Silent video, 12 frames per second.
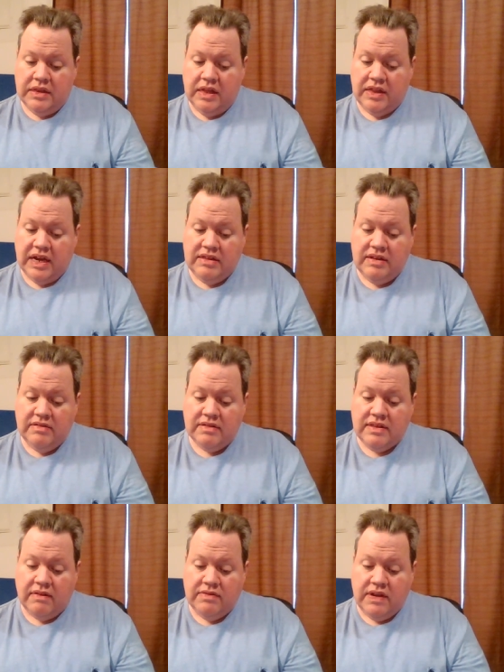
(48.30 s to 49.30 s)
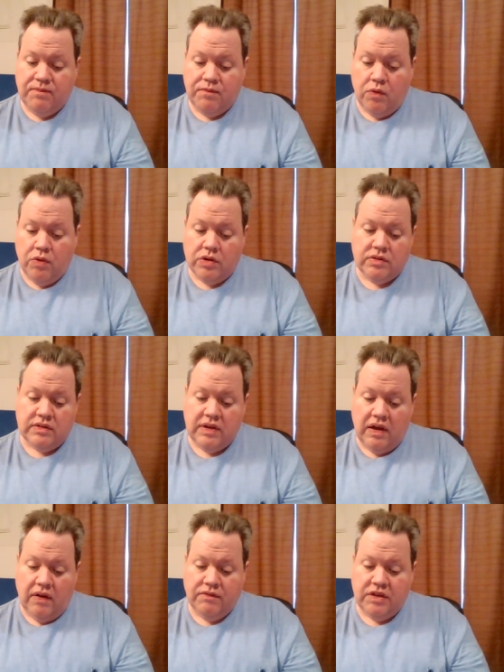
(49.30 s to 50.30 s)
the 1974
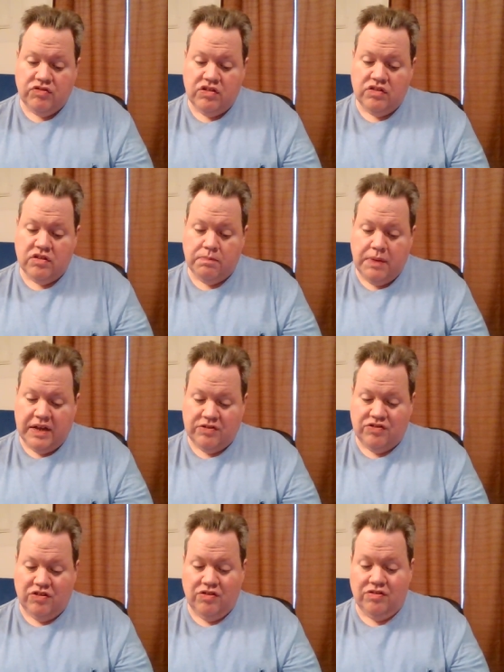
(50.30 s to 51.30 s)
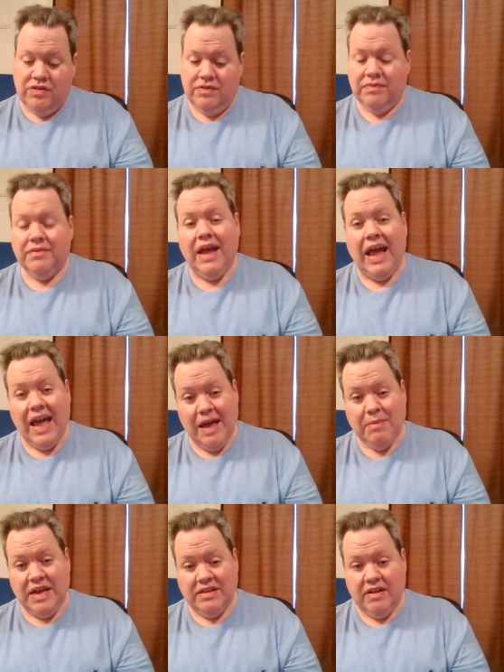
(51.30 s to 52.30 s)
television special,
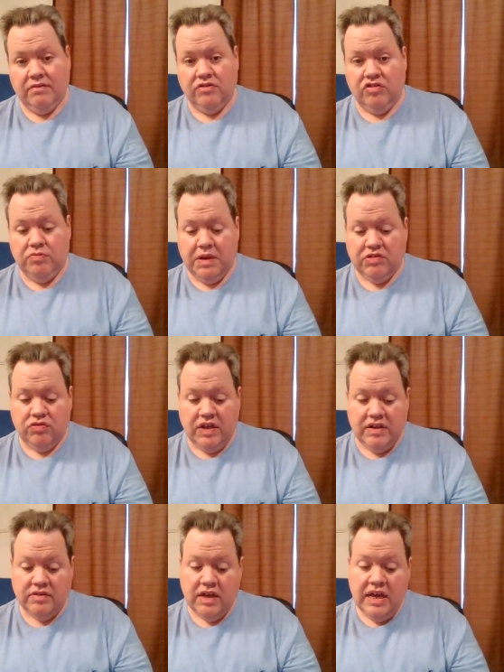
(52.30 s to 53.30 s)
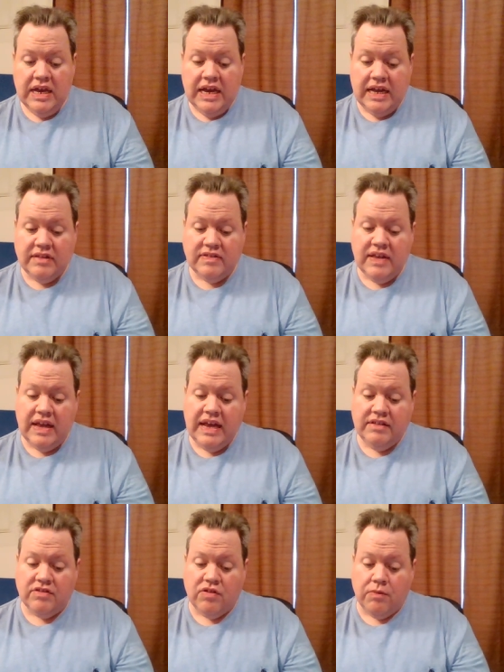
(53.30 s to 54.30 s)
anime television special, that is. It's the
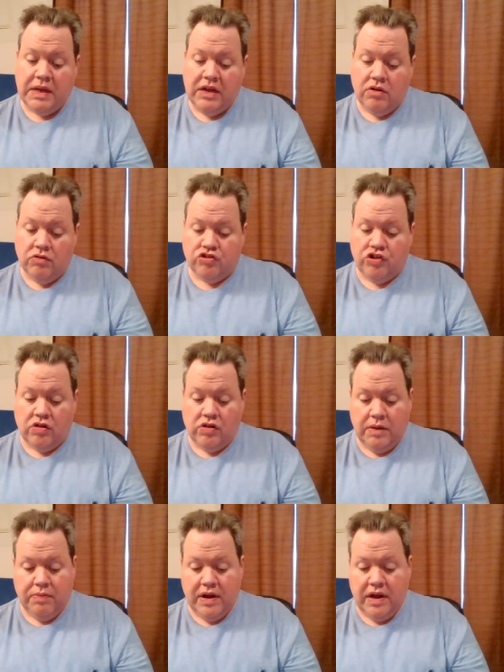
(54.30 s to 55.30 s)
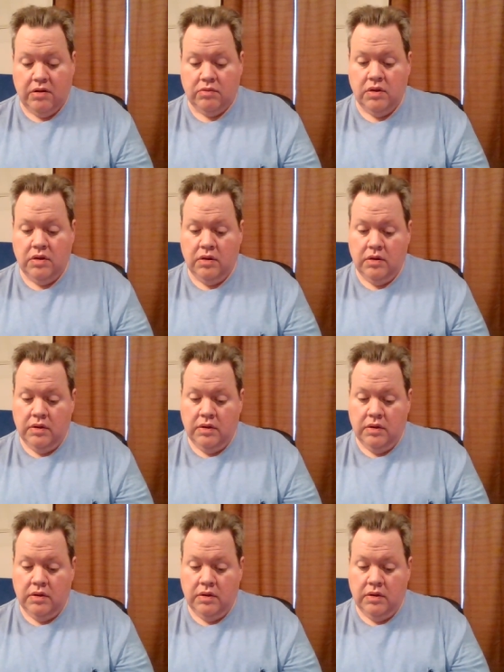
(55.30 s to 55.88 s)
Easter Beagle, Charlie Brown.